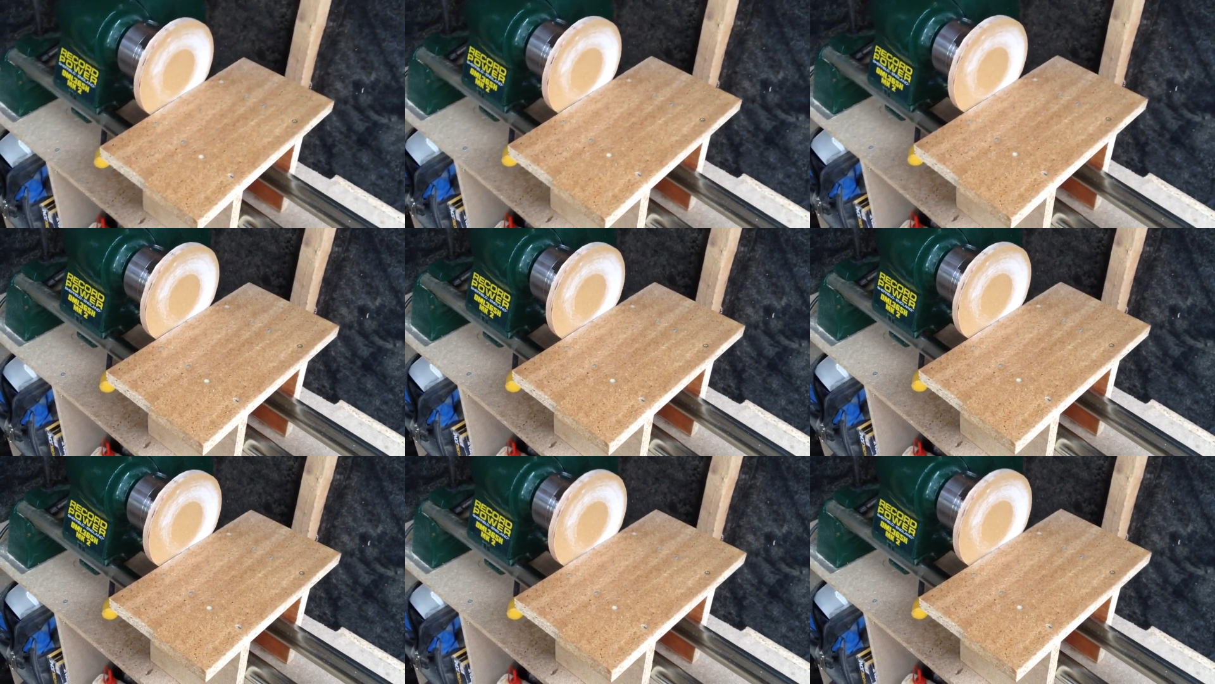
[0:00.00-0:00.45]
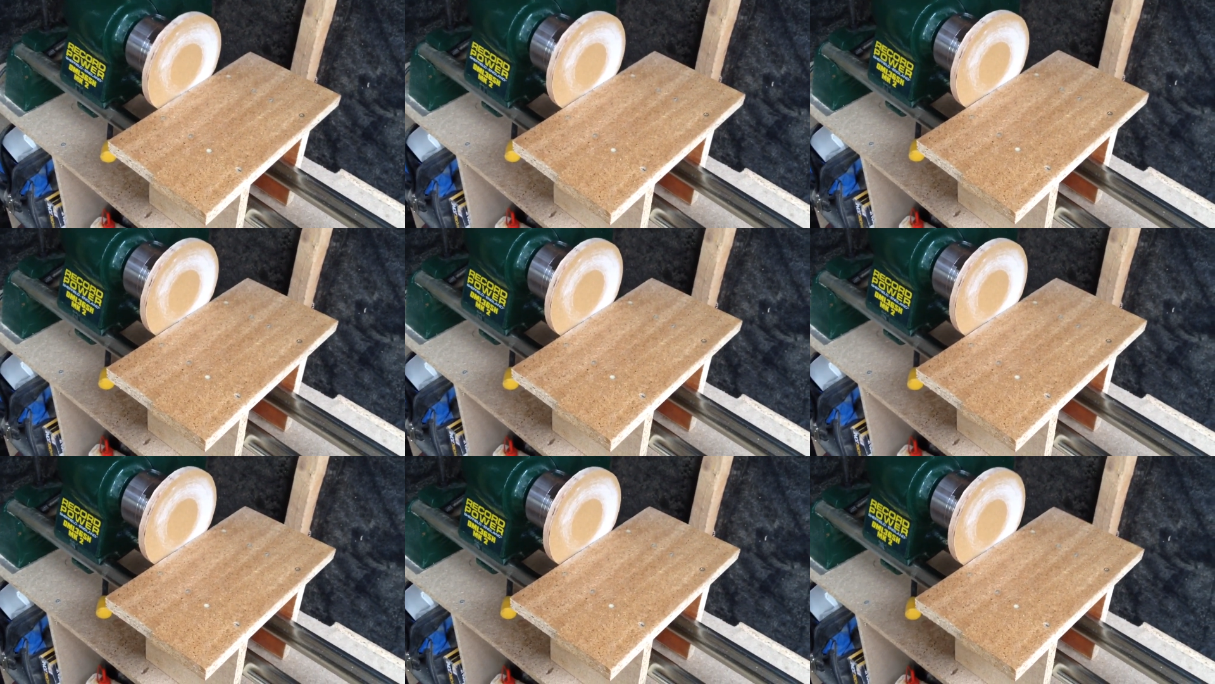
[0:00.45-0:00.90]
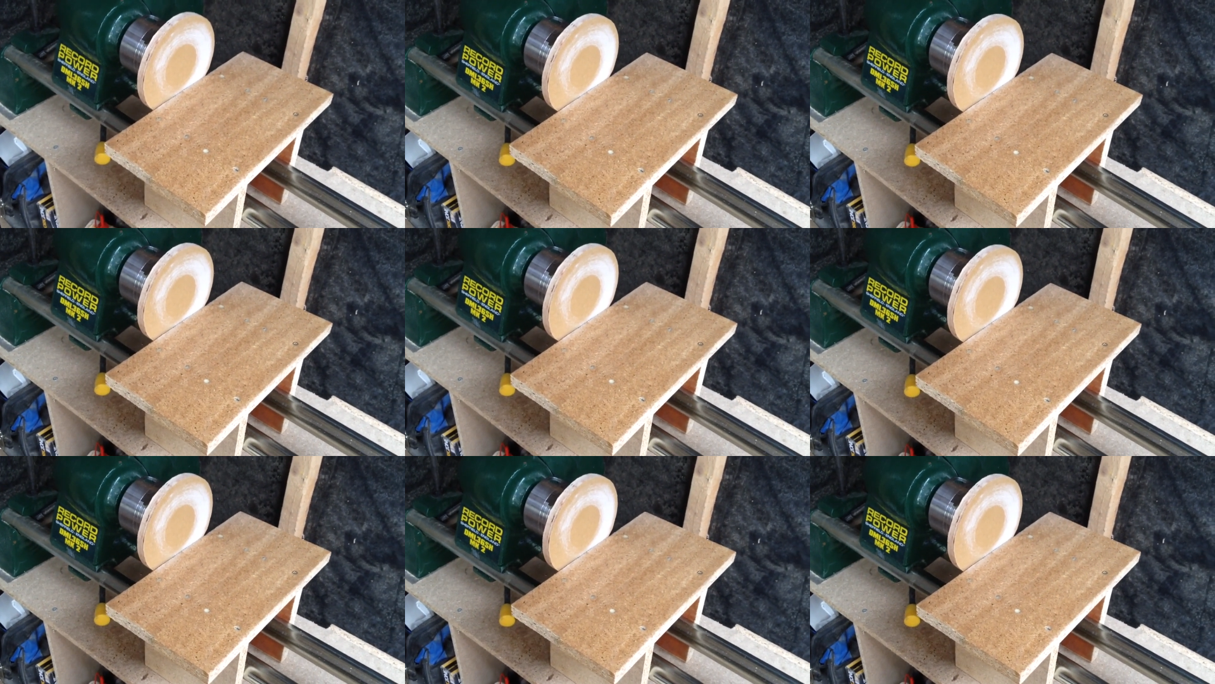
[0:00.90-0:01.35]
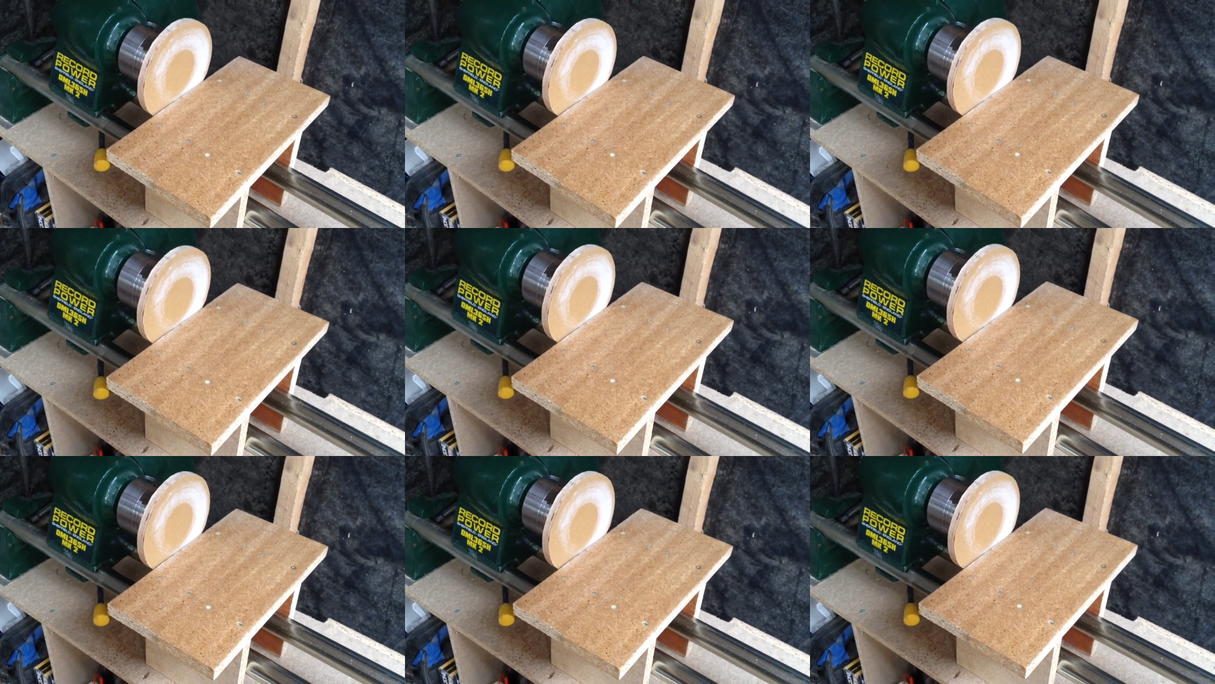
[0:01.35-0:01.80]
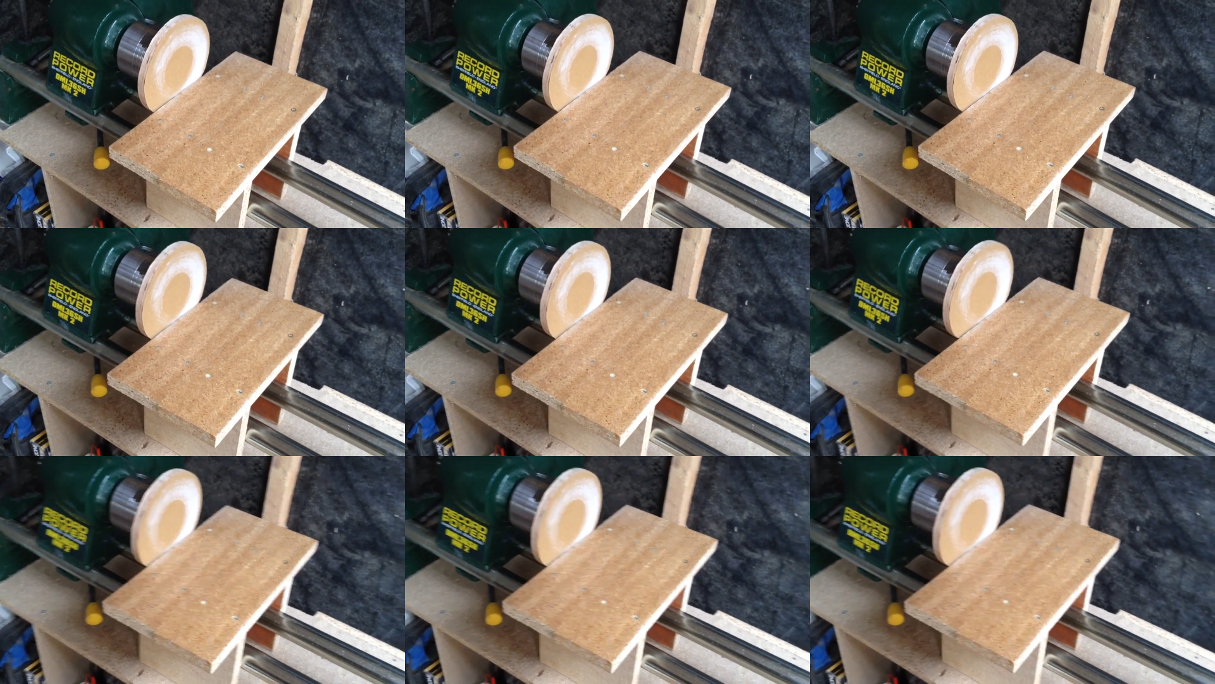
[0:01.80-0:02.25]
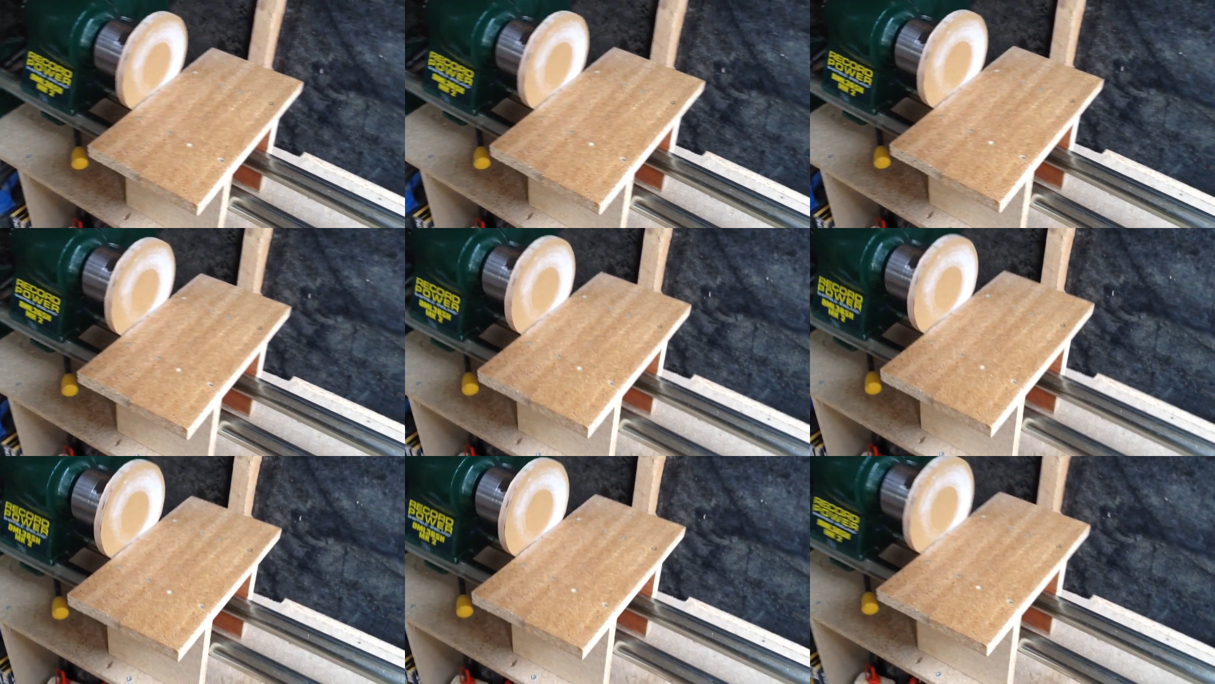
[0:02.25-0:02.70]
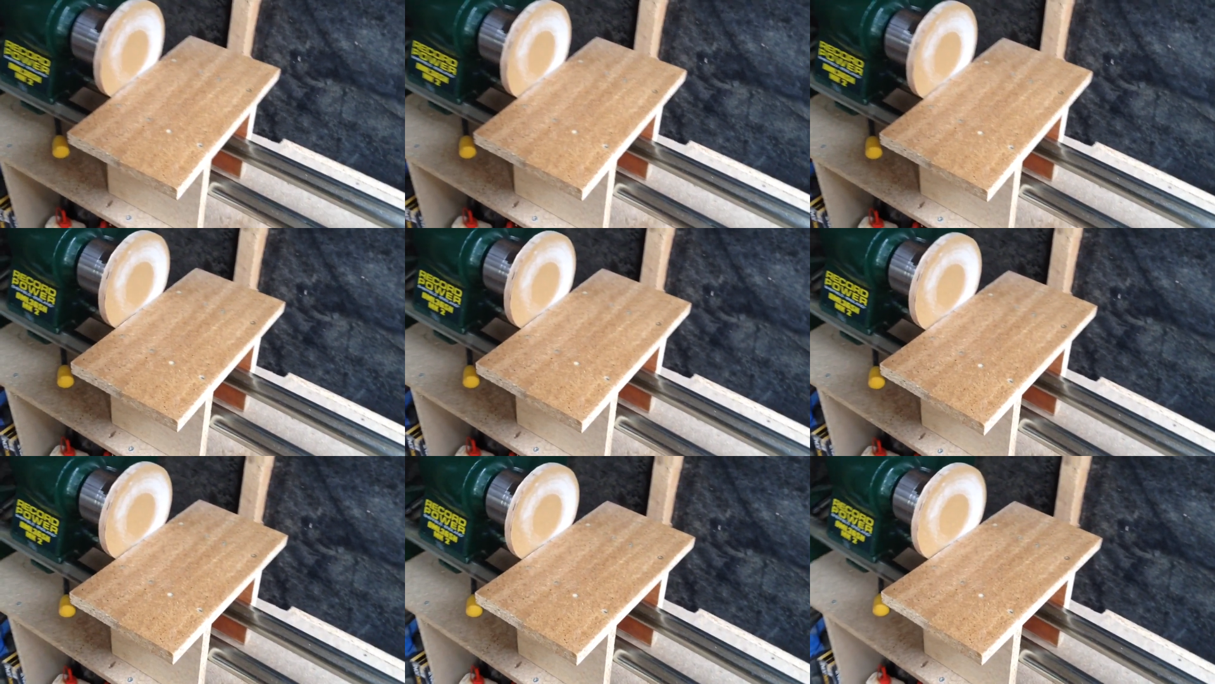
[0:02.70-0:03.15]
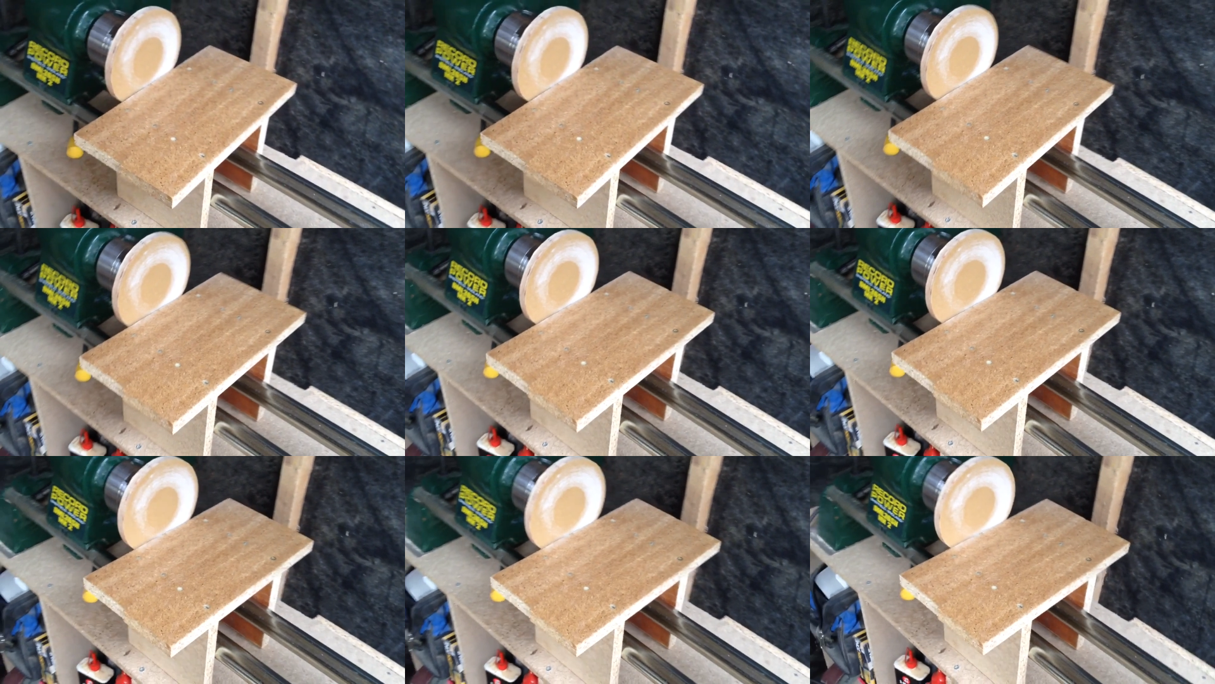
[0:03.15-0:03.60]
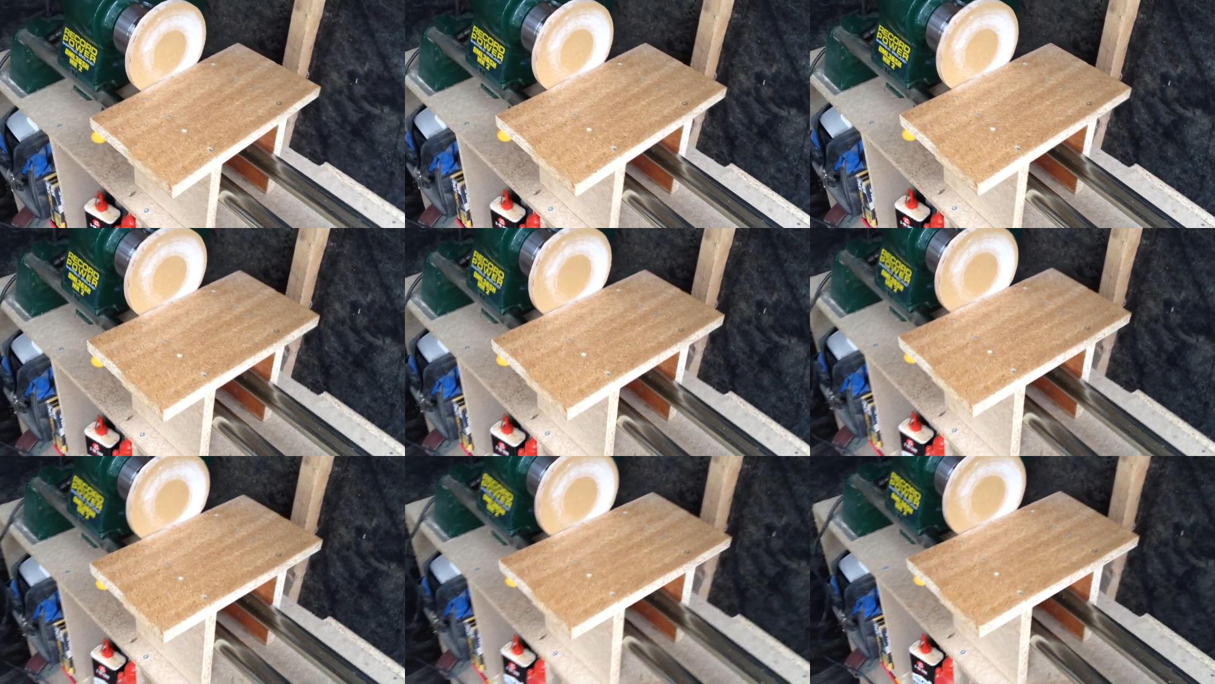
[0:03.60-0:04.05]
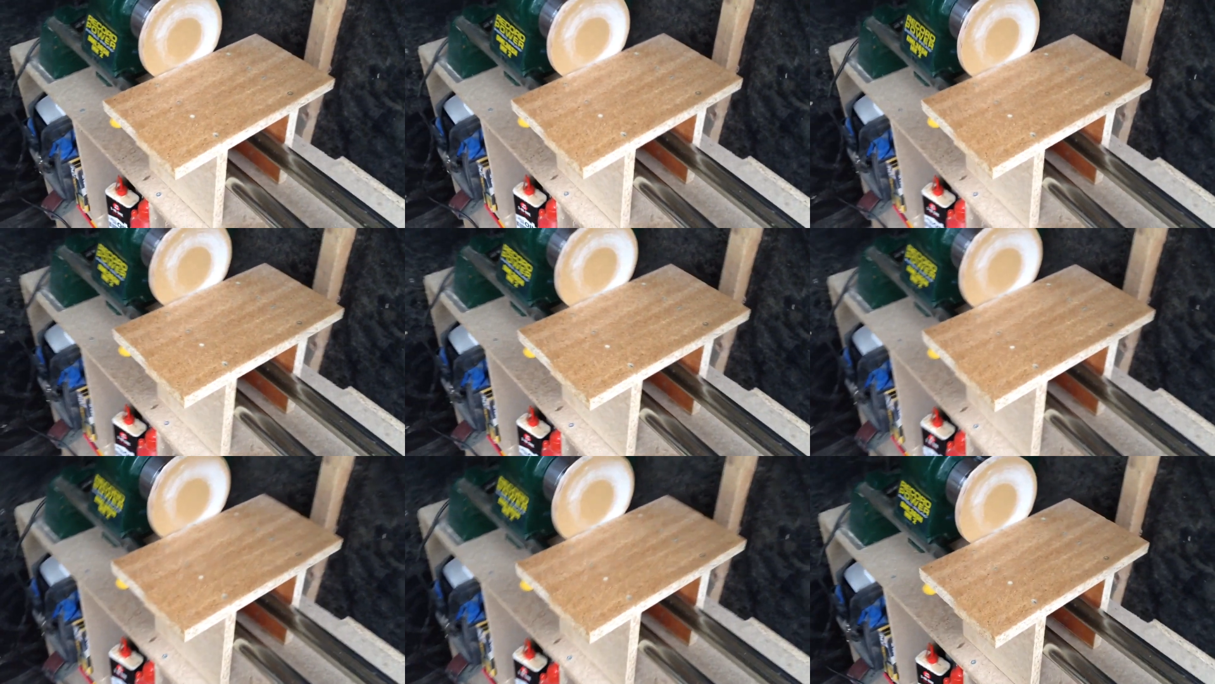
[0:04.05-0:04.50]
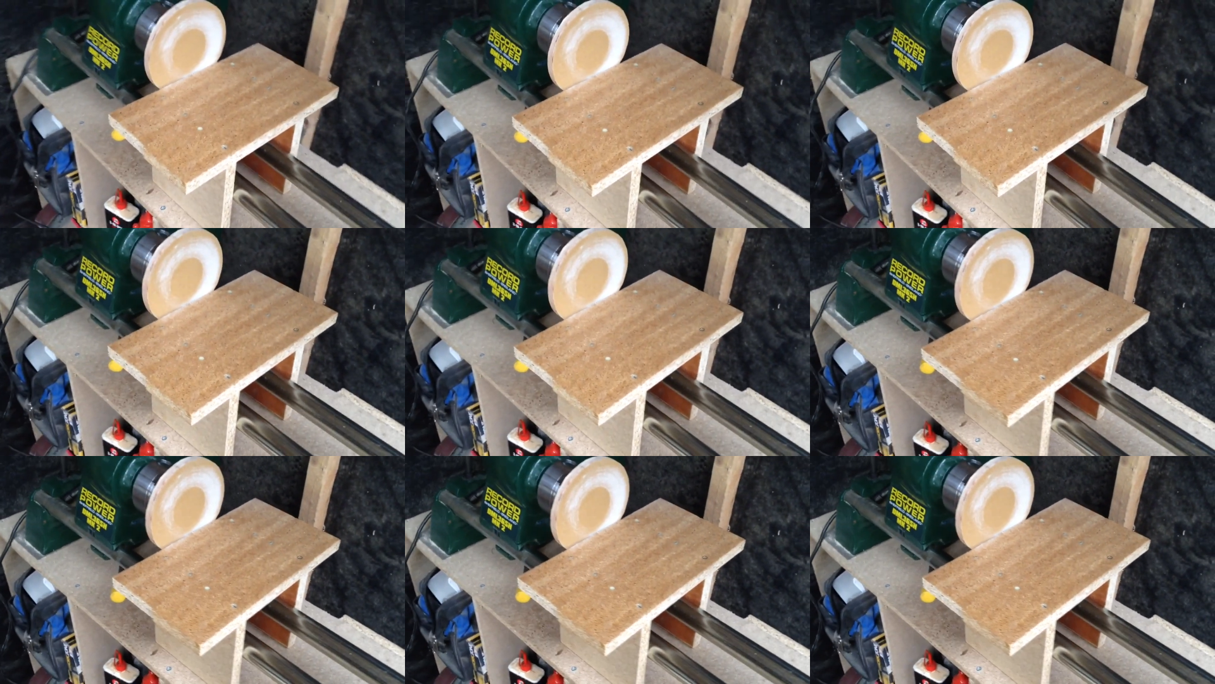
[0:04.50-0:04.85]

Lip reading: [unreadable: no face in view]